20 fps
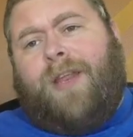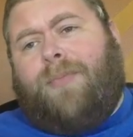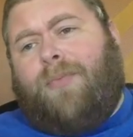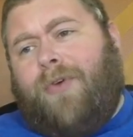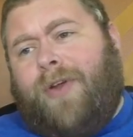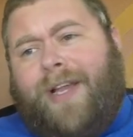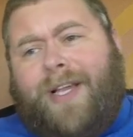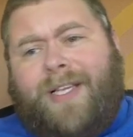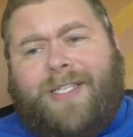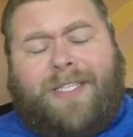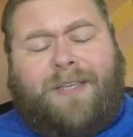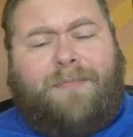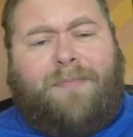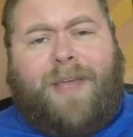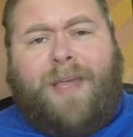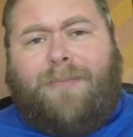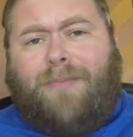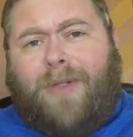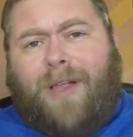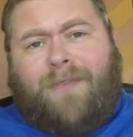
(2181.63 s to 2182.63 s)
printing is that
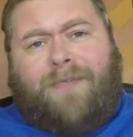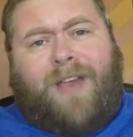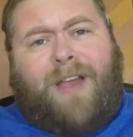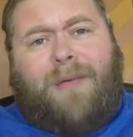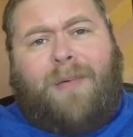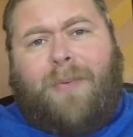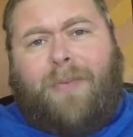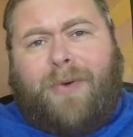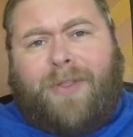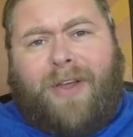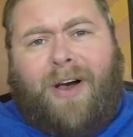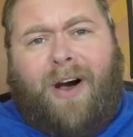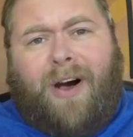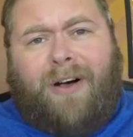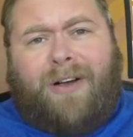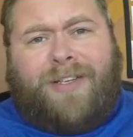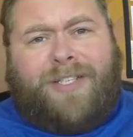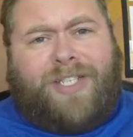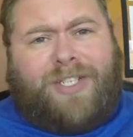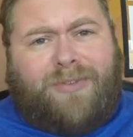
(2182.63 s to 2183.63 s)
people have come up with
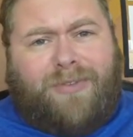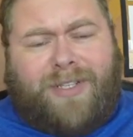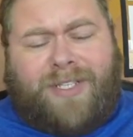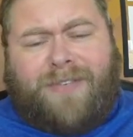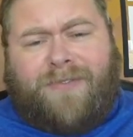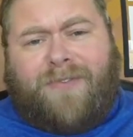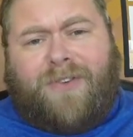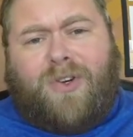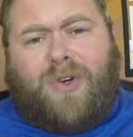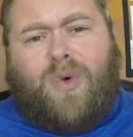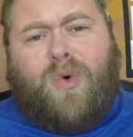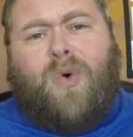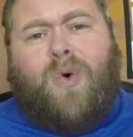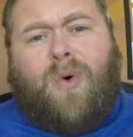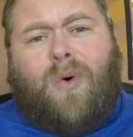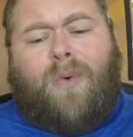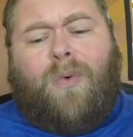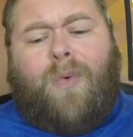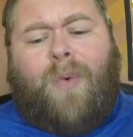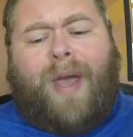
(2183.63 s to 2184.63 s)
all sorts of
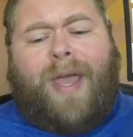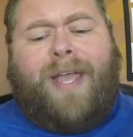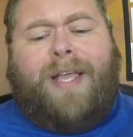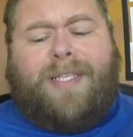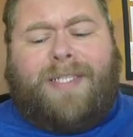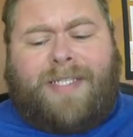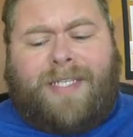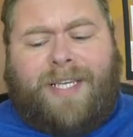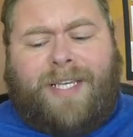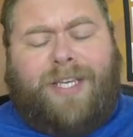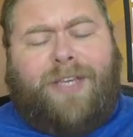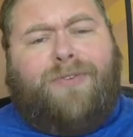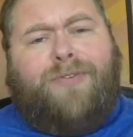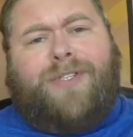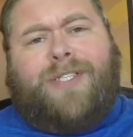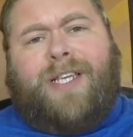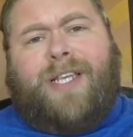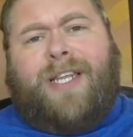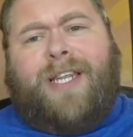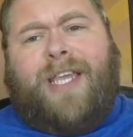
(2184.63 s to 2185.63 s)
cool ways to
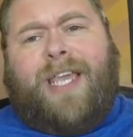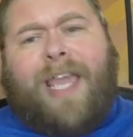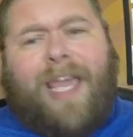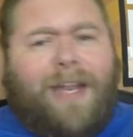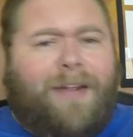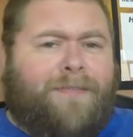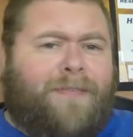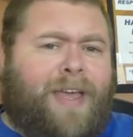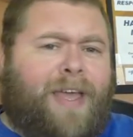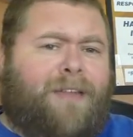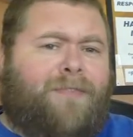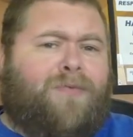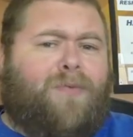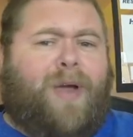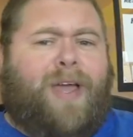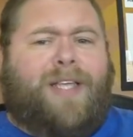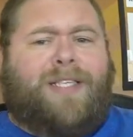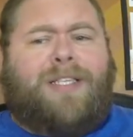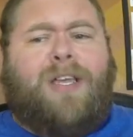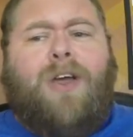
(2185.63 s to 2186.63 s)
use it in innovative
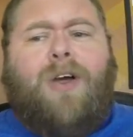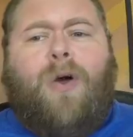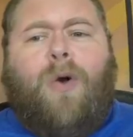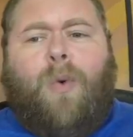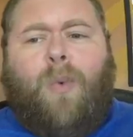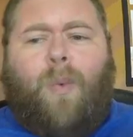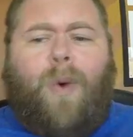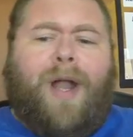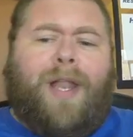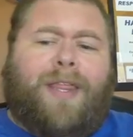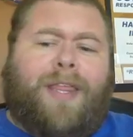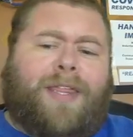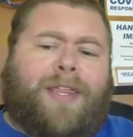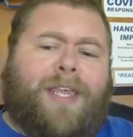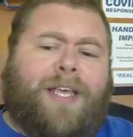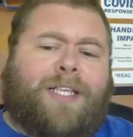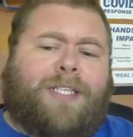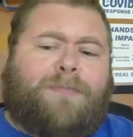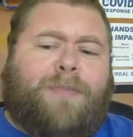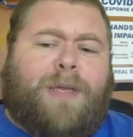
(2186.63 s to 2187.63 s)
ways. One of the
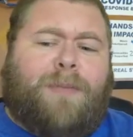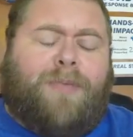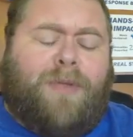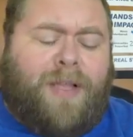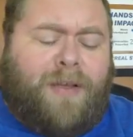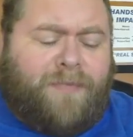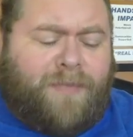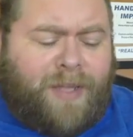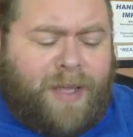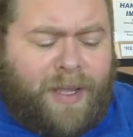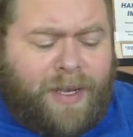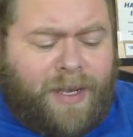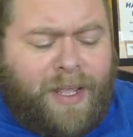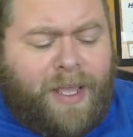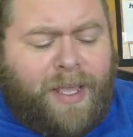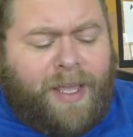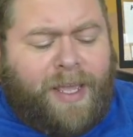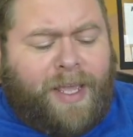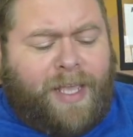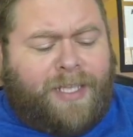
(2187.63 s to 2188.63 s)
things people have done
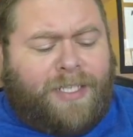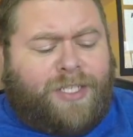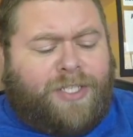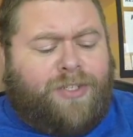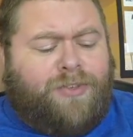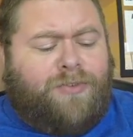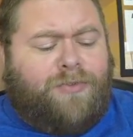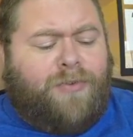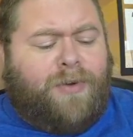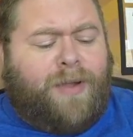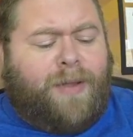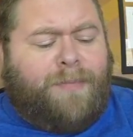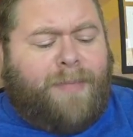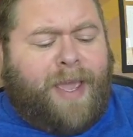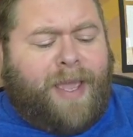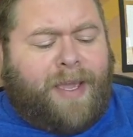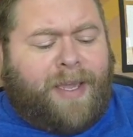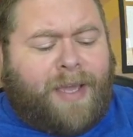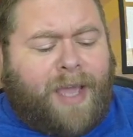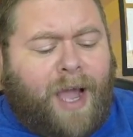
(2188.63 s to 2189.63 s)
is to
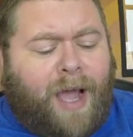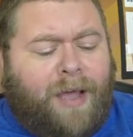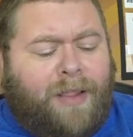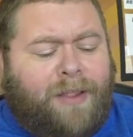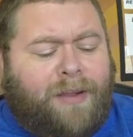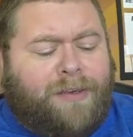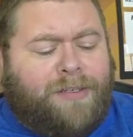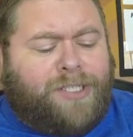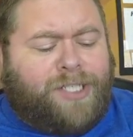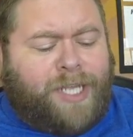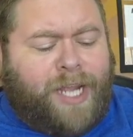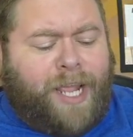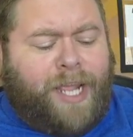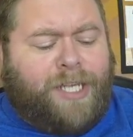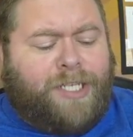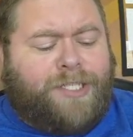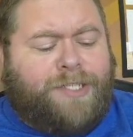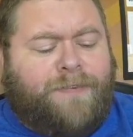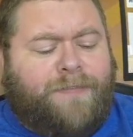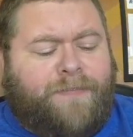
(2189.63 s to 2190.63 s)
make color
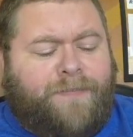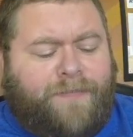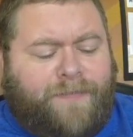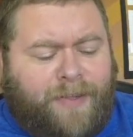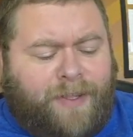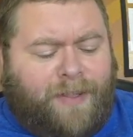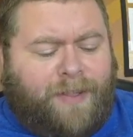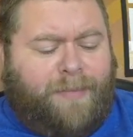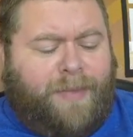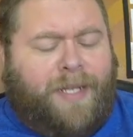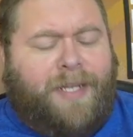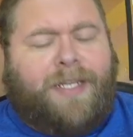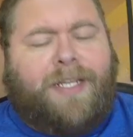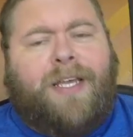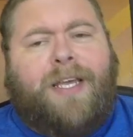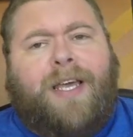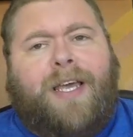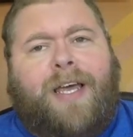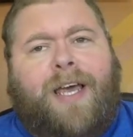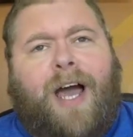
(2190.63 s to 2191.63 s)
change filament.
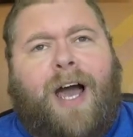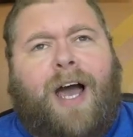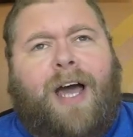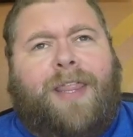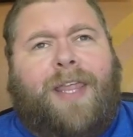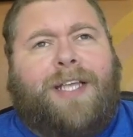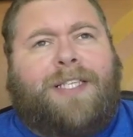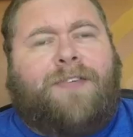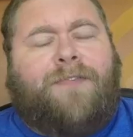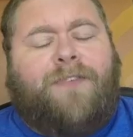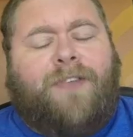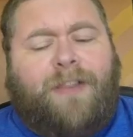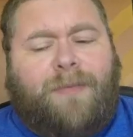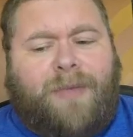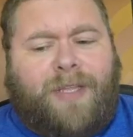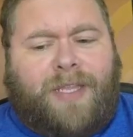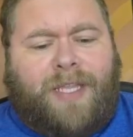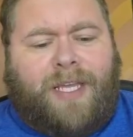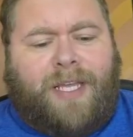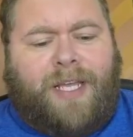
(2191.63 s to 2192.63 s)
That's
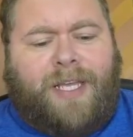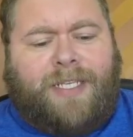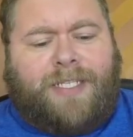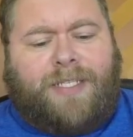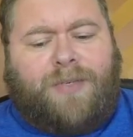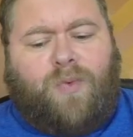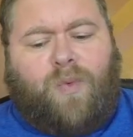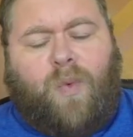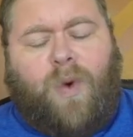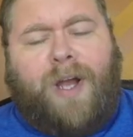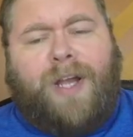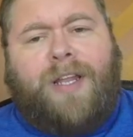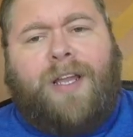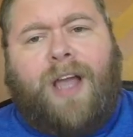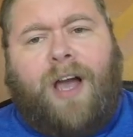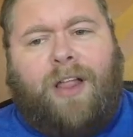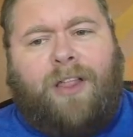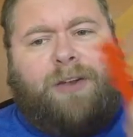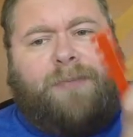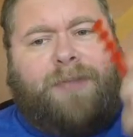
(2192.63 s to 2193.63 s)
filament that is one
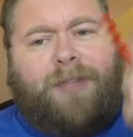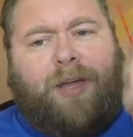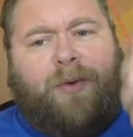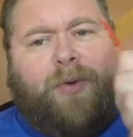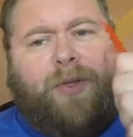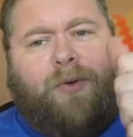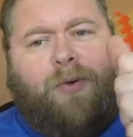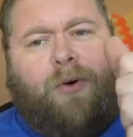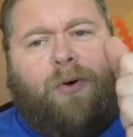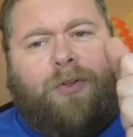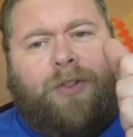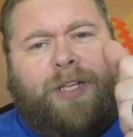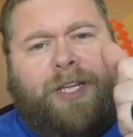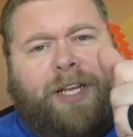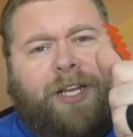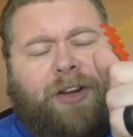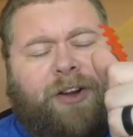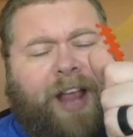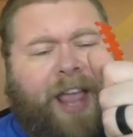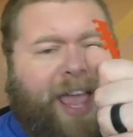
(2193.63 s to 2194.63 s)
color, but then when you hold it
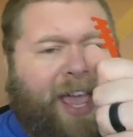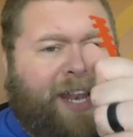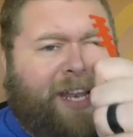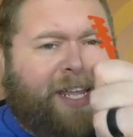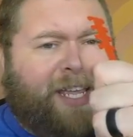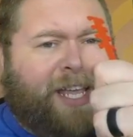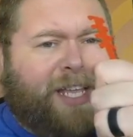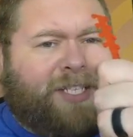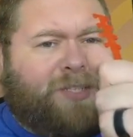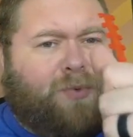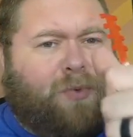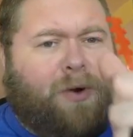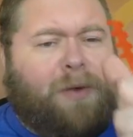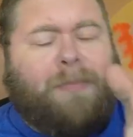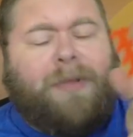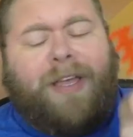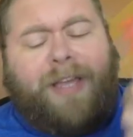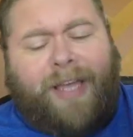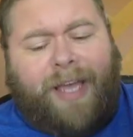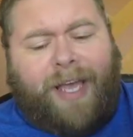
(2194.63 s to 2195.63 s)
in your hand and it gets
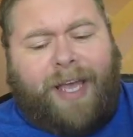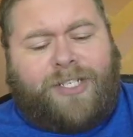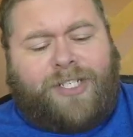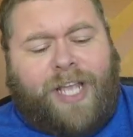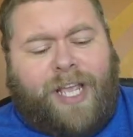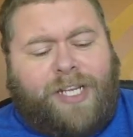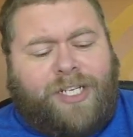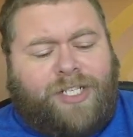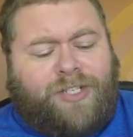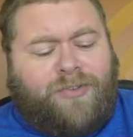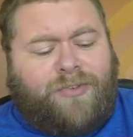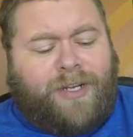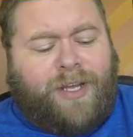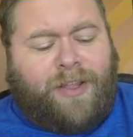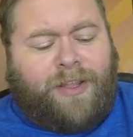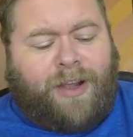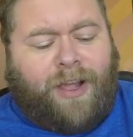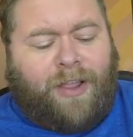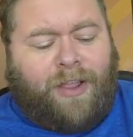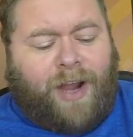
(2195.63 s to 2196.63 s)
warm, it changes to
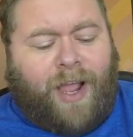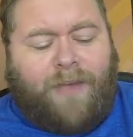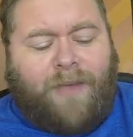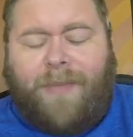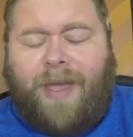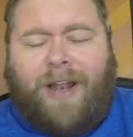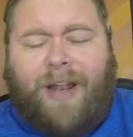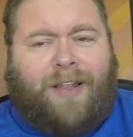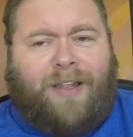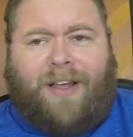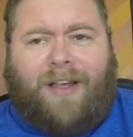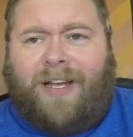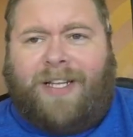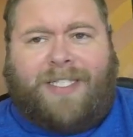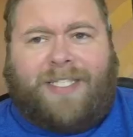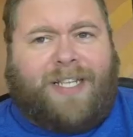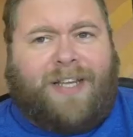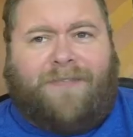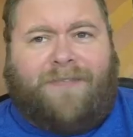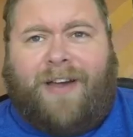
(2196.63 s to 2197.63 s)
another color. I've made a lot of
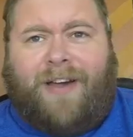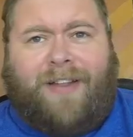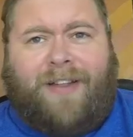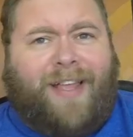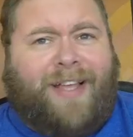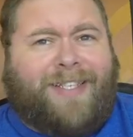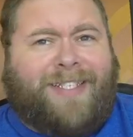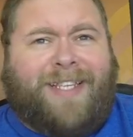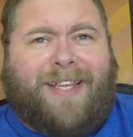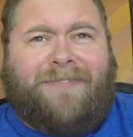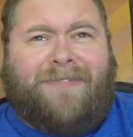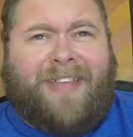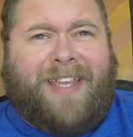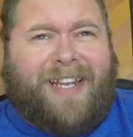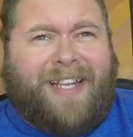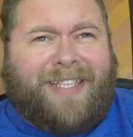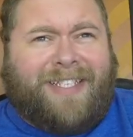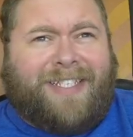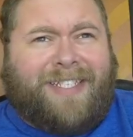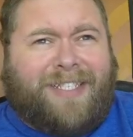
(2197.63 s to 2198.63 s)
stuff out of that stuff.
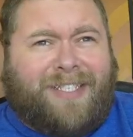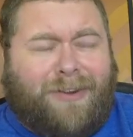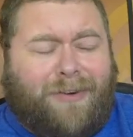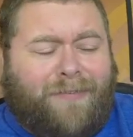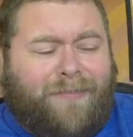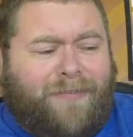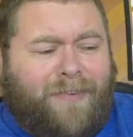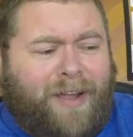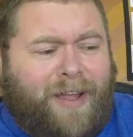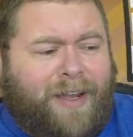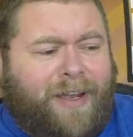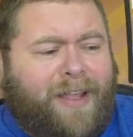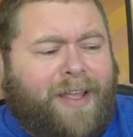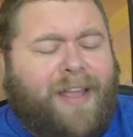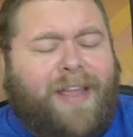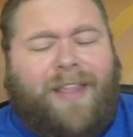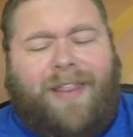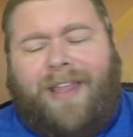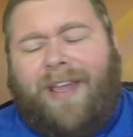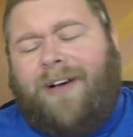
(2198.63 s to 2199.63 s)
It is so fun.
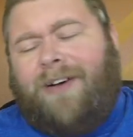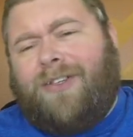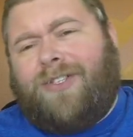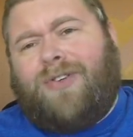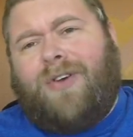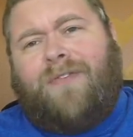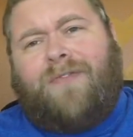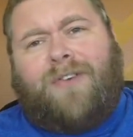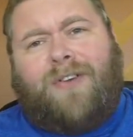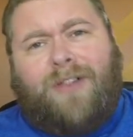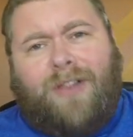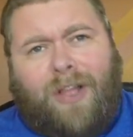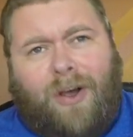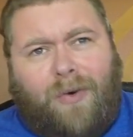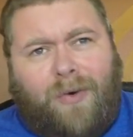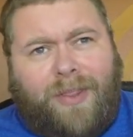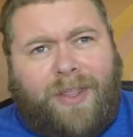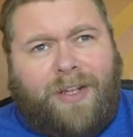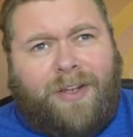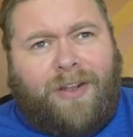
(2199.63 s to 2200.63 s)
They also have
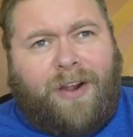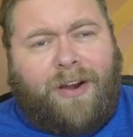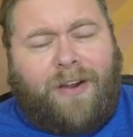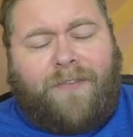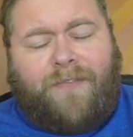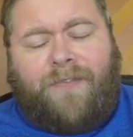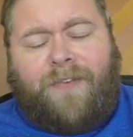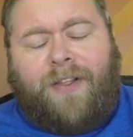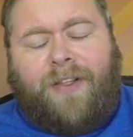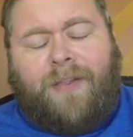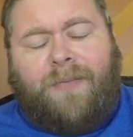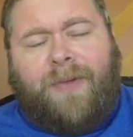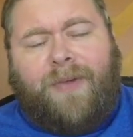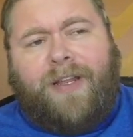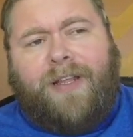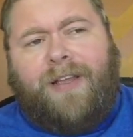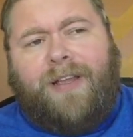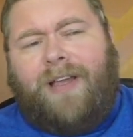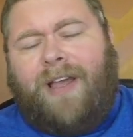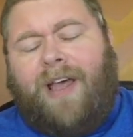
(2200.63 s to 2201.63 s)
glow-in-the-dark
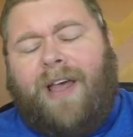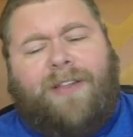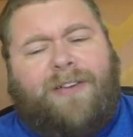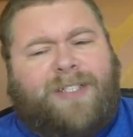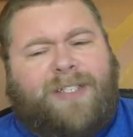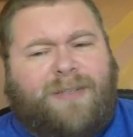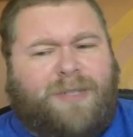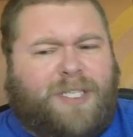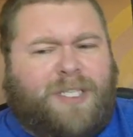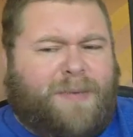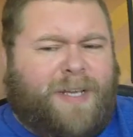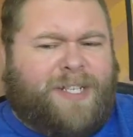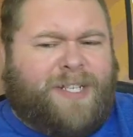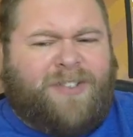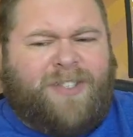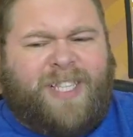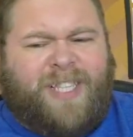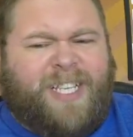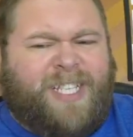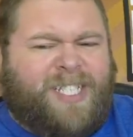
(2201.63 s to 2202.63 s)
filament, and there's some
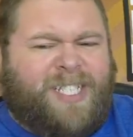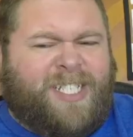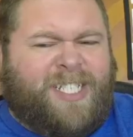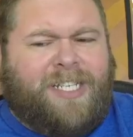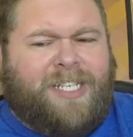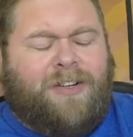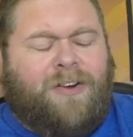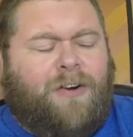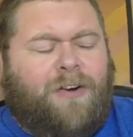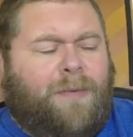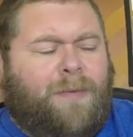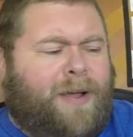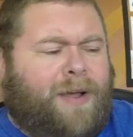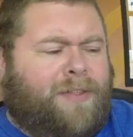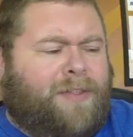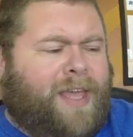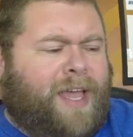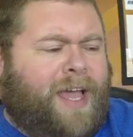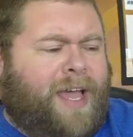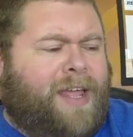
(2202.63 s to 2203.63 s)
special things you need to know
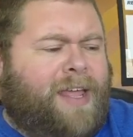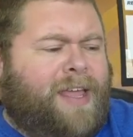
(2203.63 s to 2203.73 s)
about that.